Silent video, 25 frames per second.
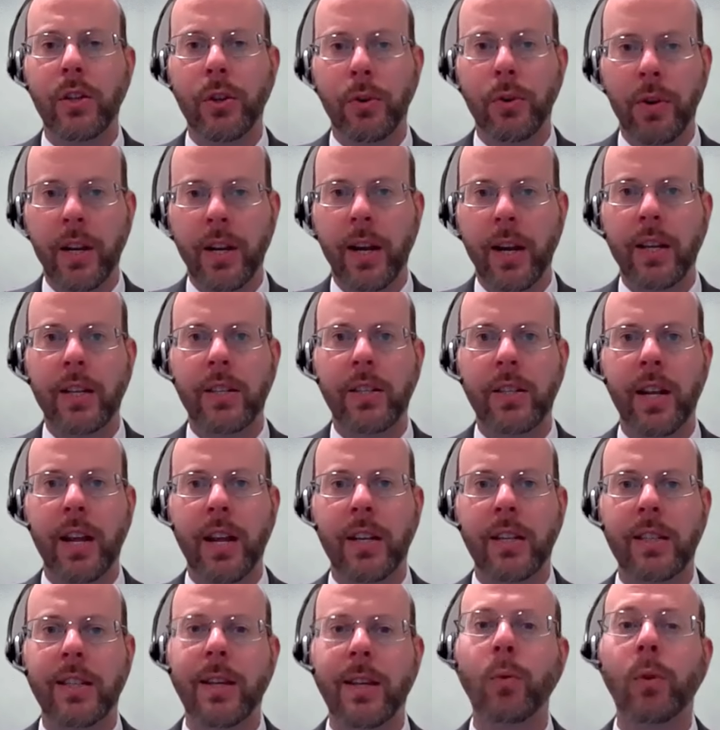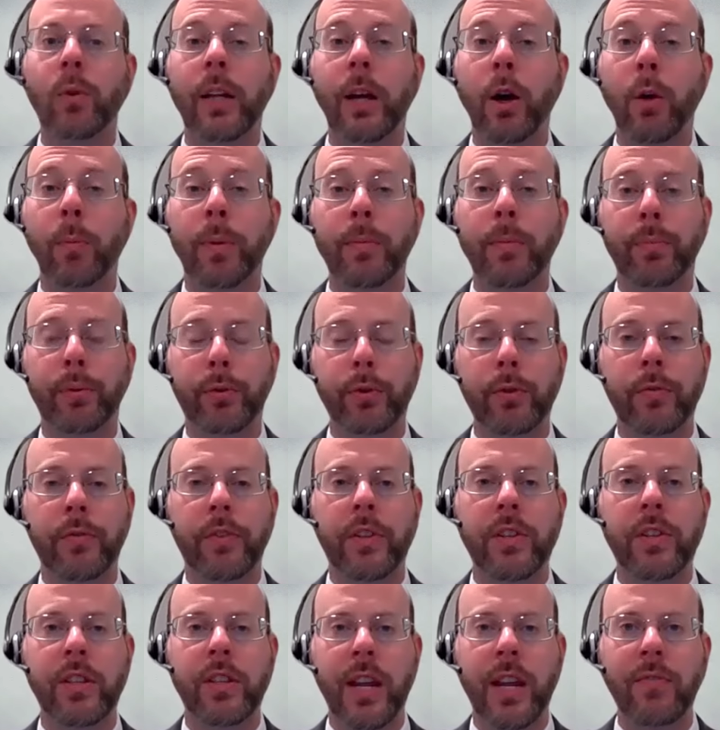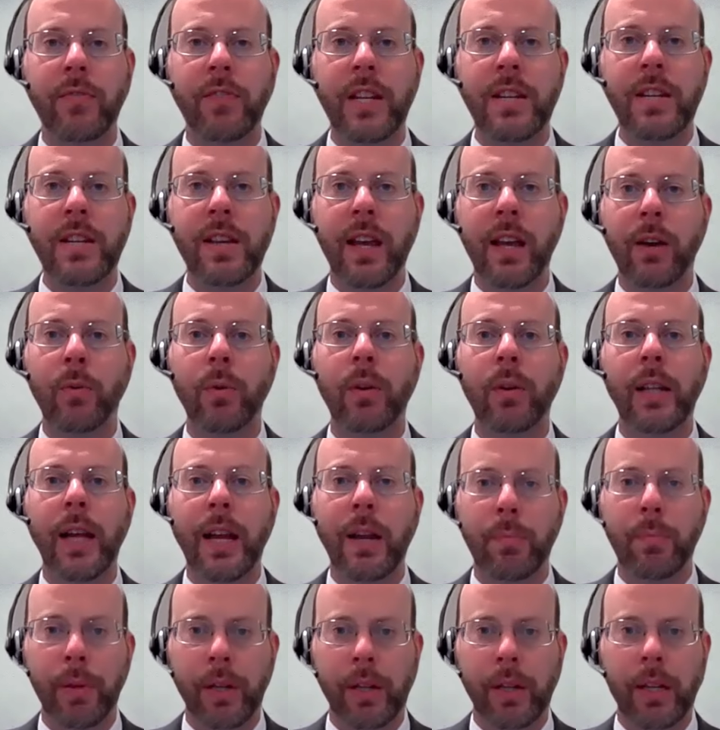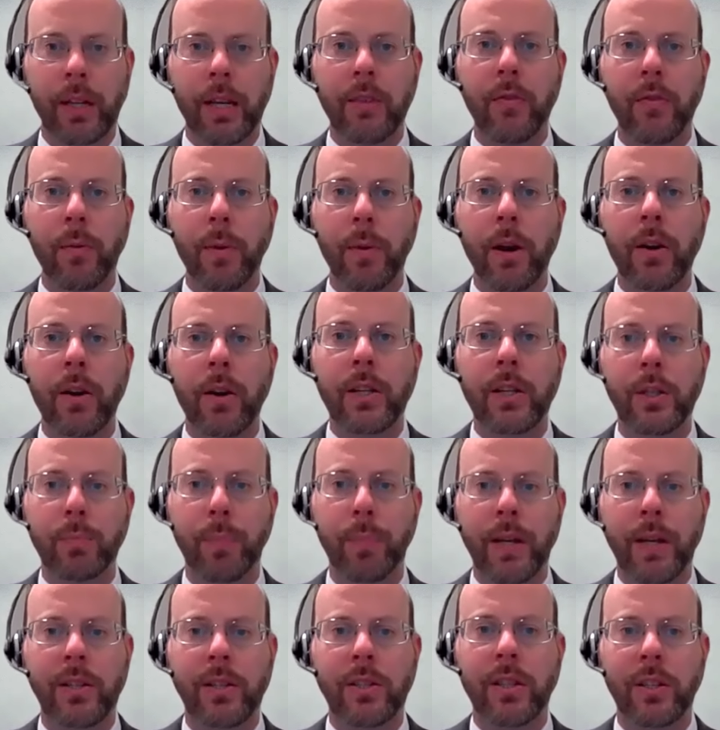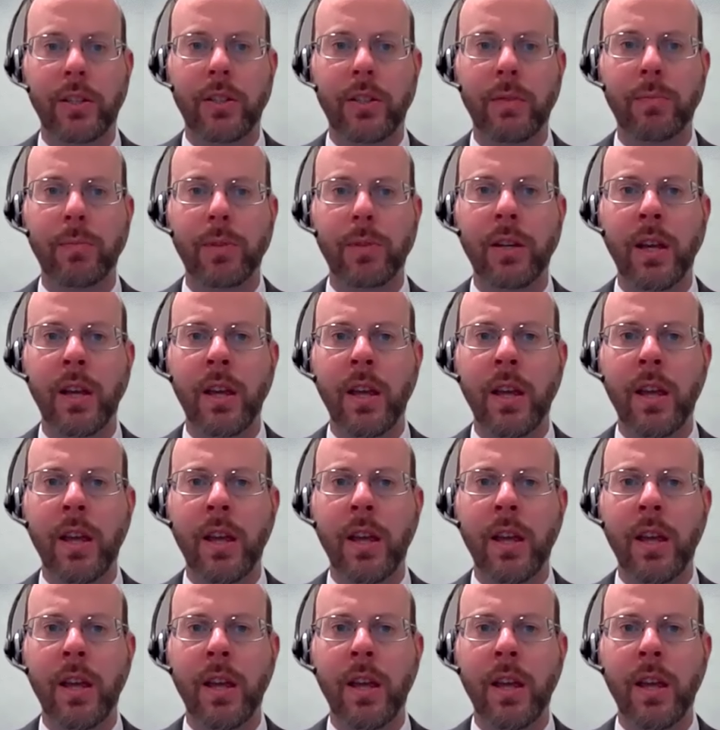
39 states that will help improve the safety and reliability of America's bus systems.